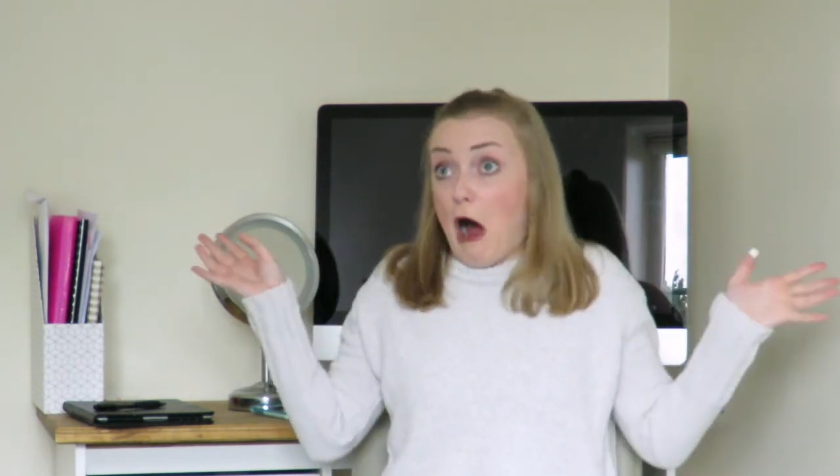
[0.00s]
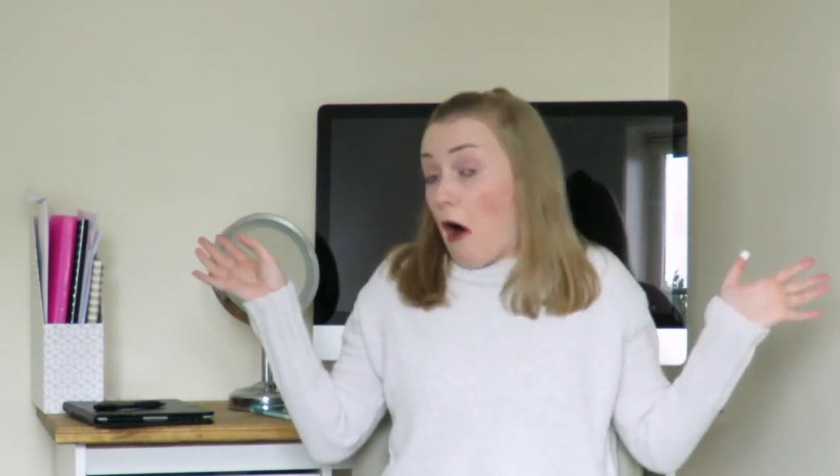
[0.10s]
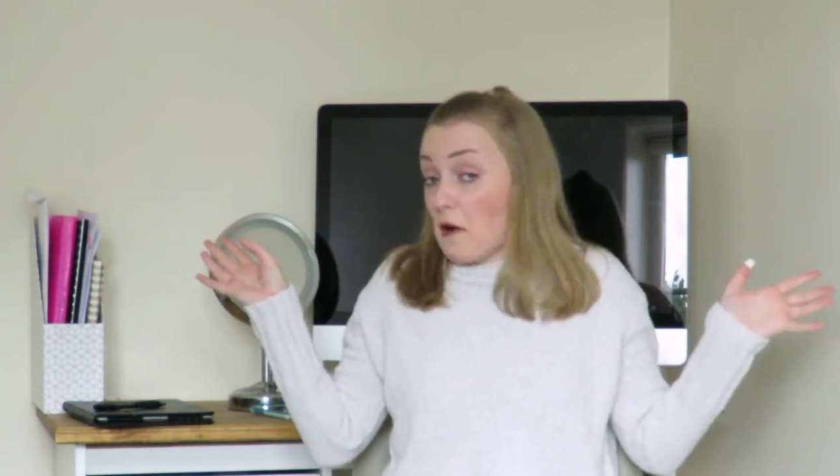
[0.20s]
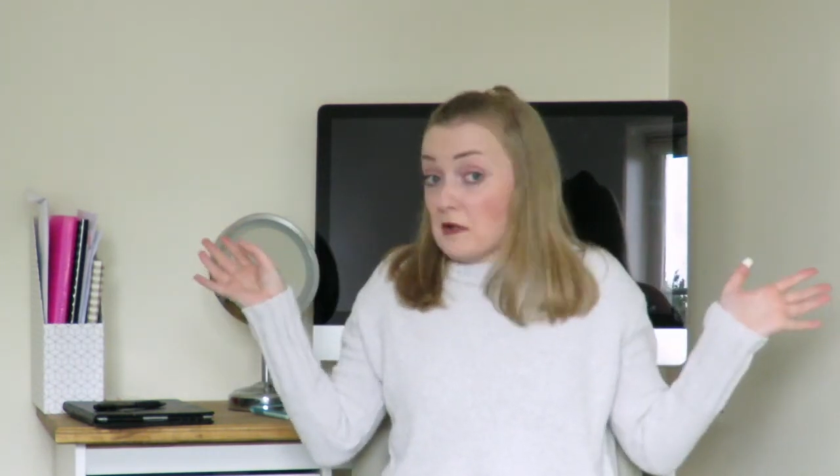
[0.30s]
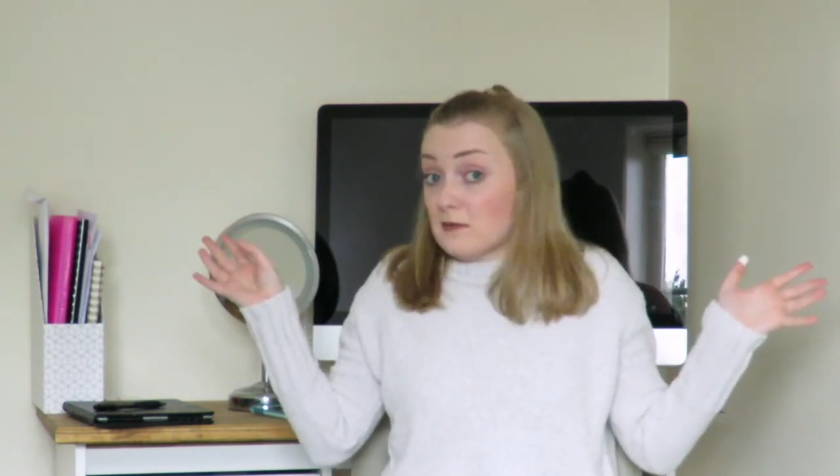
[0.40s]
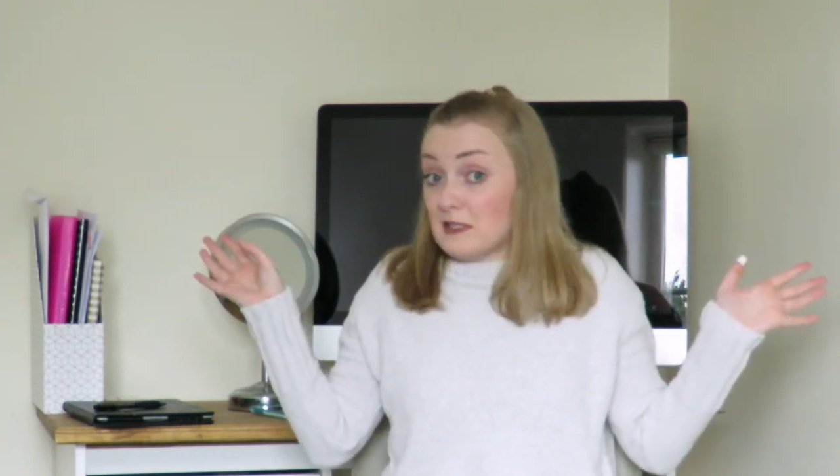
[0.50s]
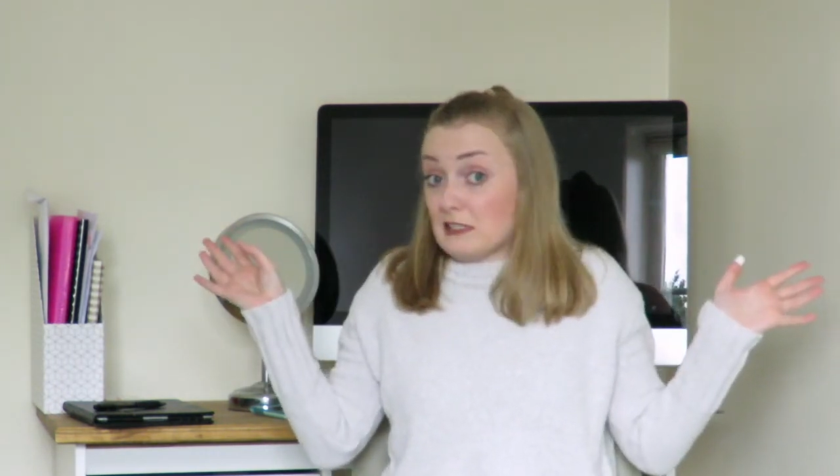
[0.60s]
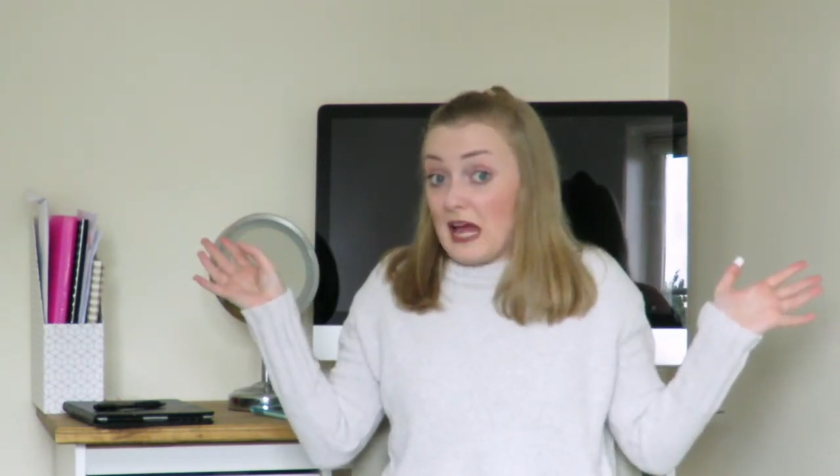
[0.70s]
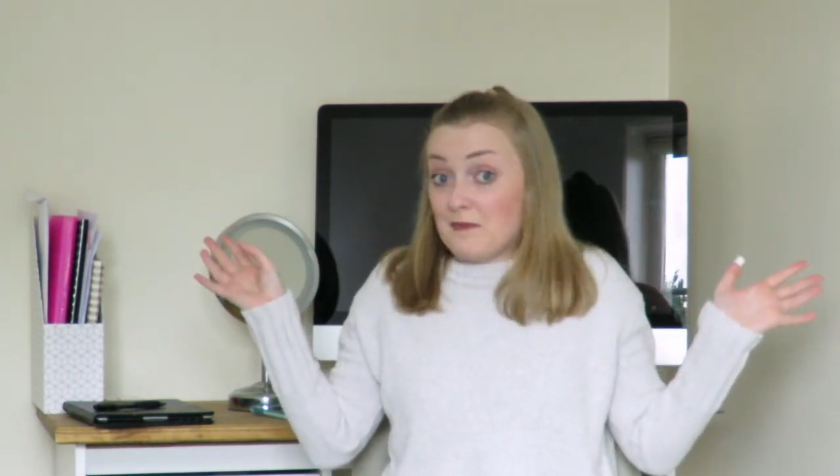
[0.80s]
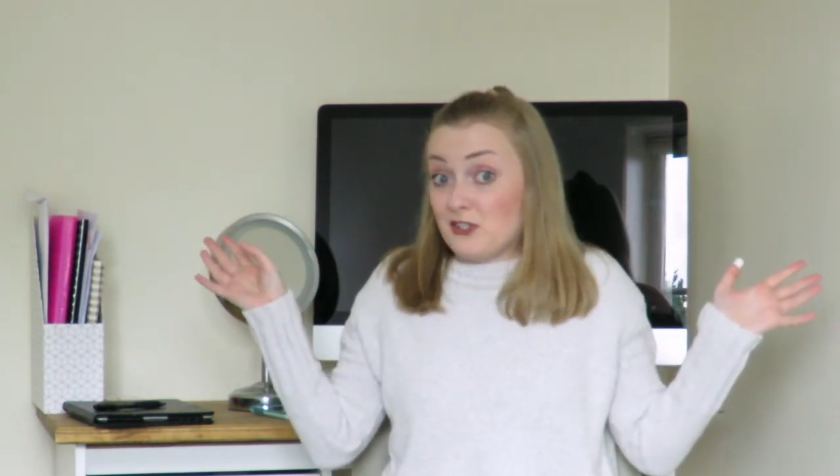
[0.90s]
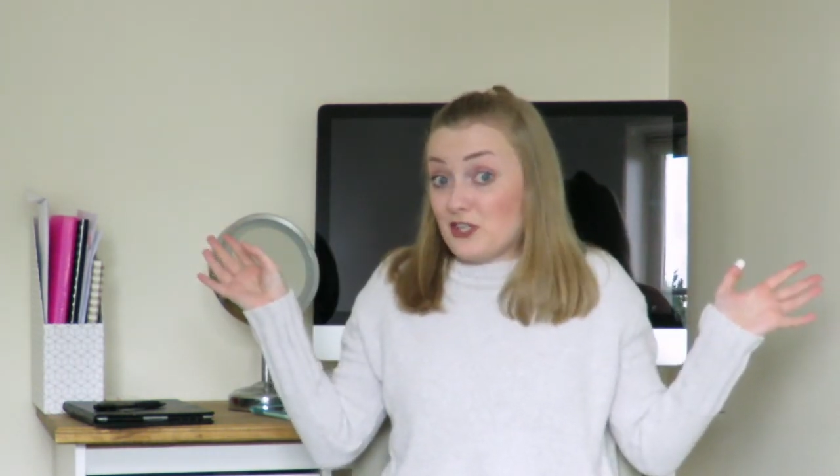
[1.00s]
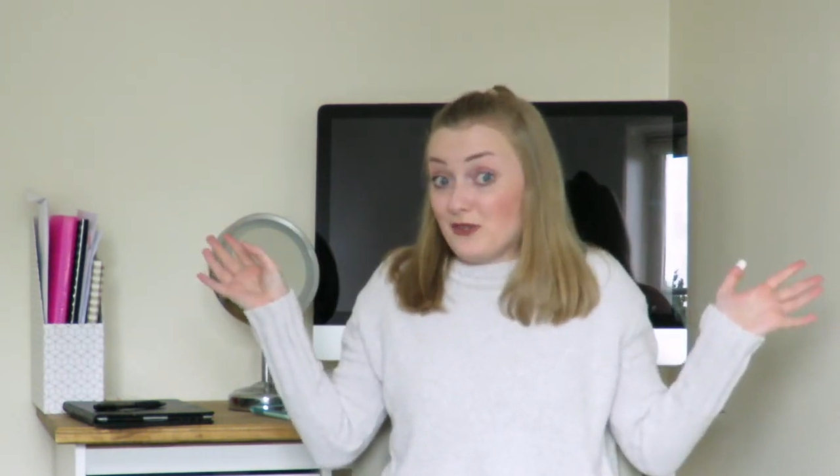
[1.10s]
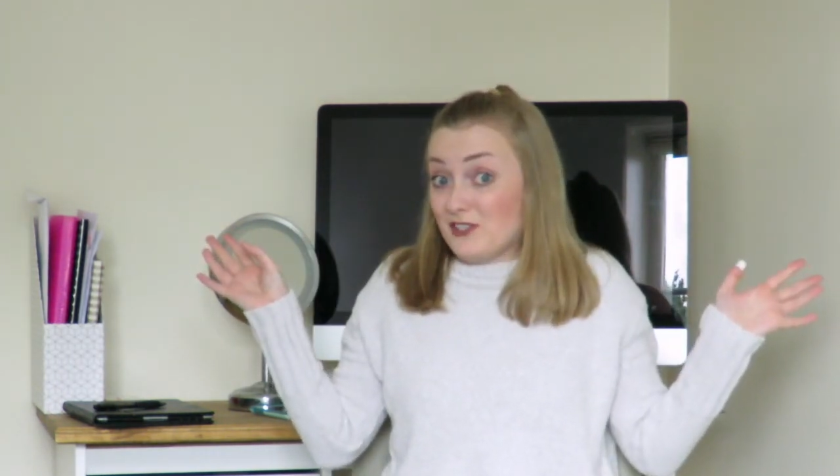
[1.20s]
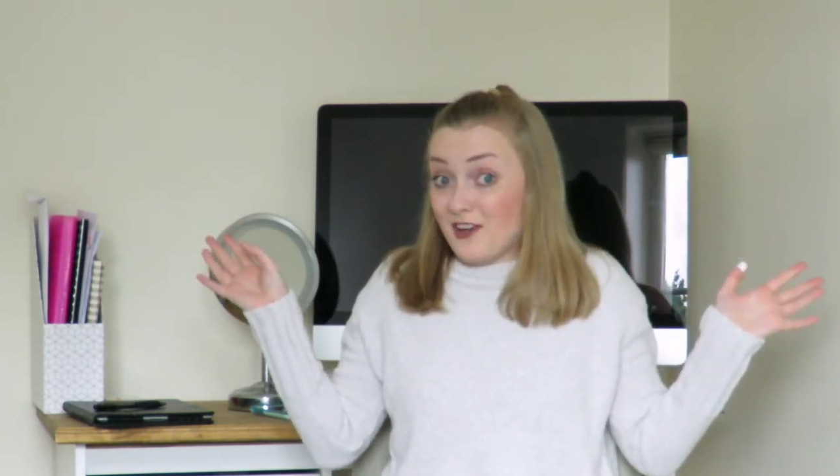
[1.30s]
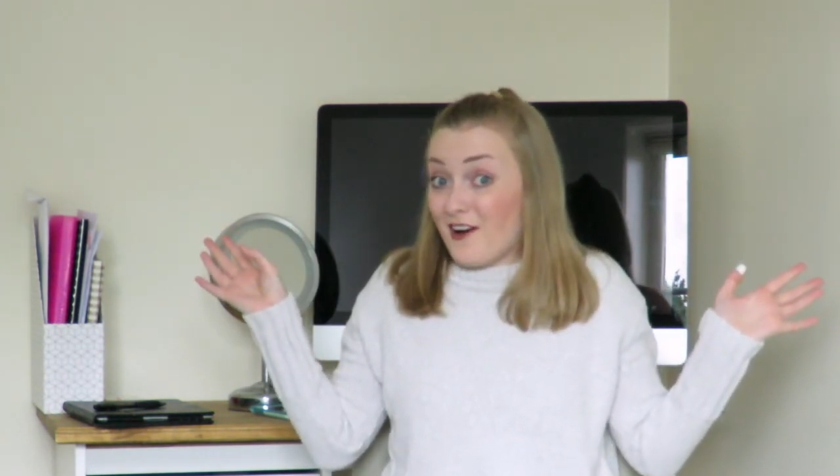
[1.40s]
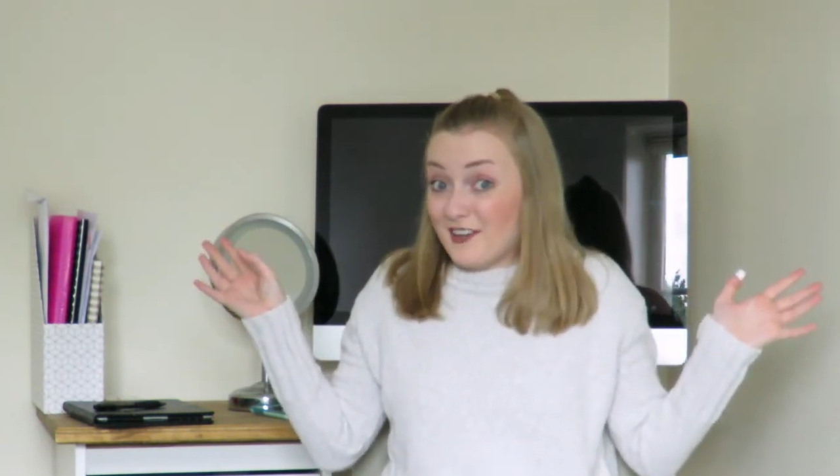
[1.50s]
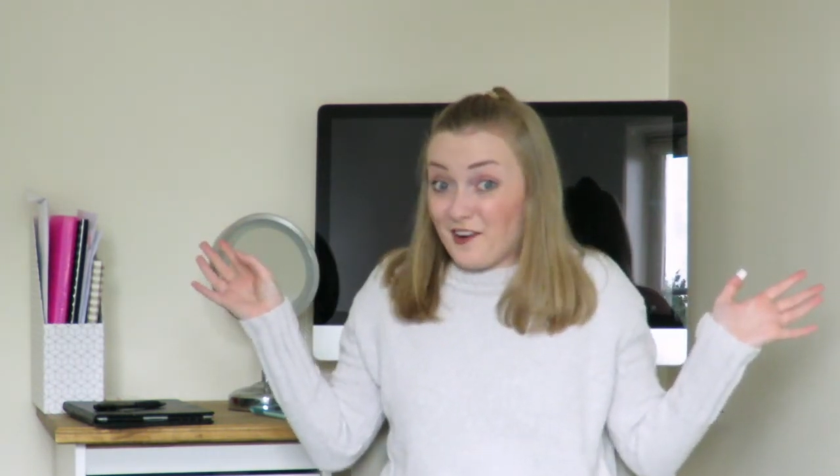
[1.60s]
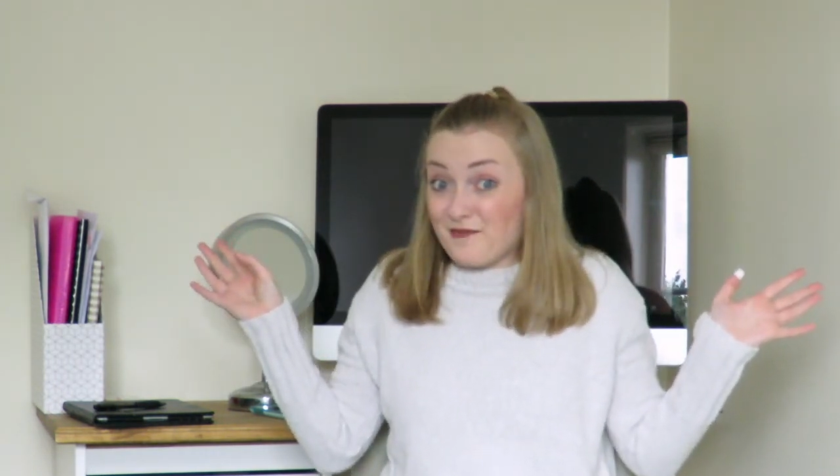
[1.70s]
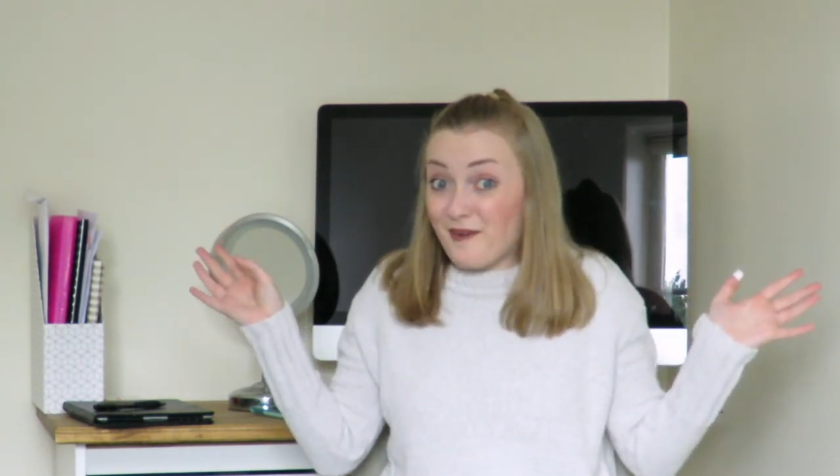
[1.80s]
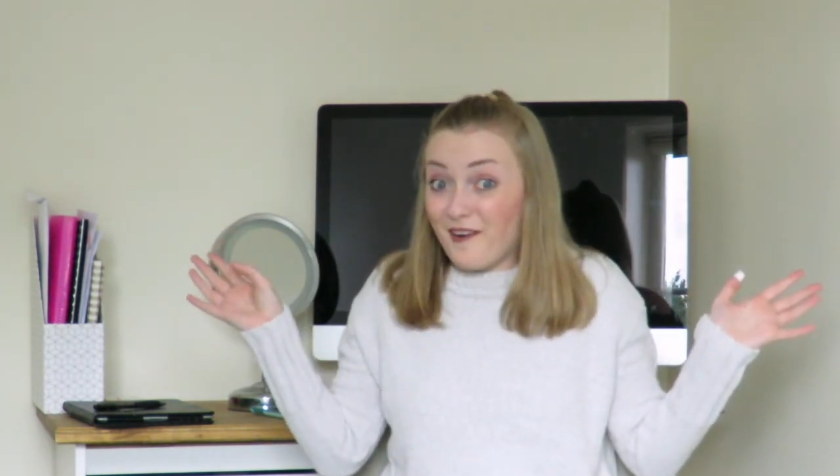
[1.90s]
I'm going to be the same as you, starting
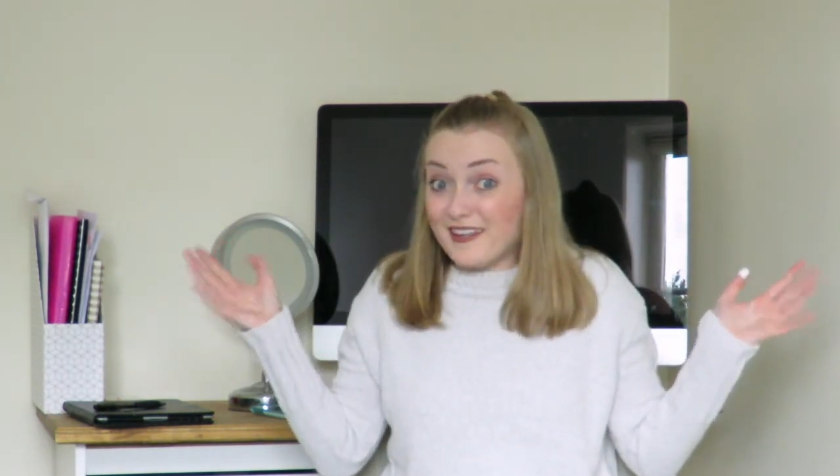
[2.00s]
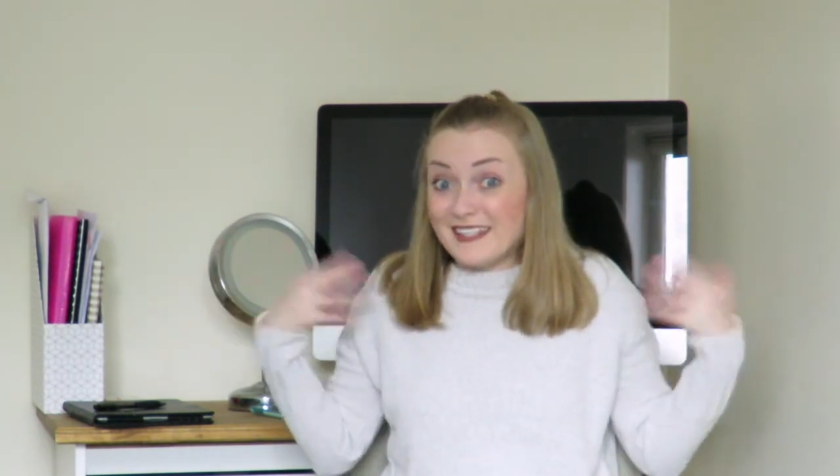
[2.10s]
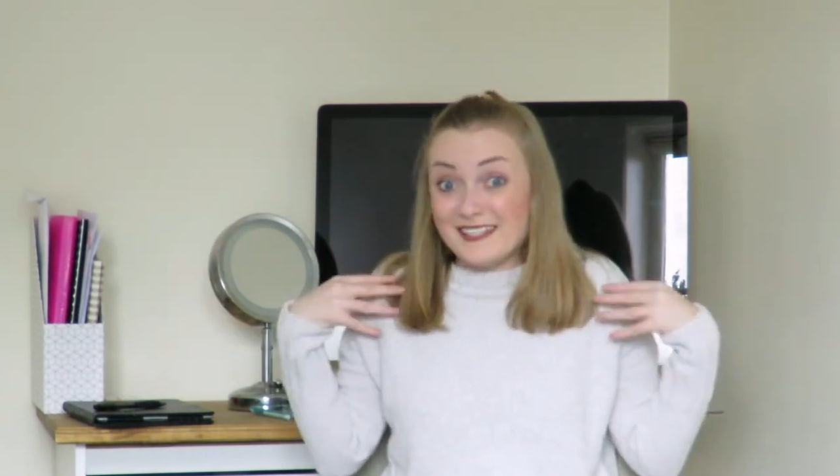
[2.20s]
off my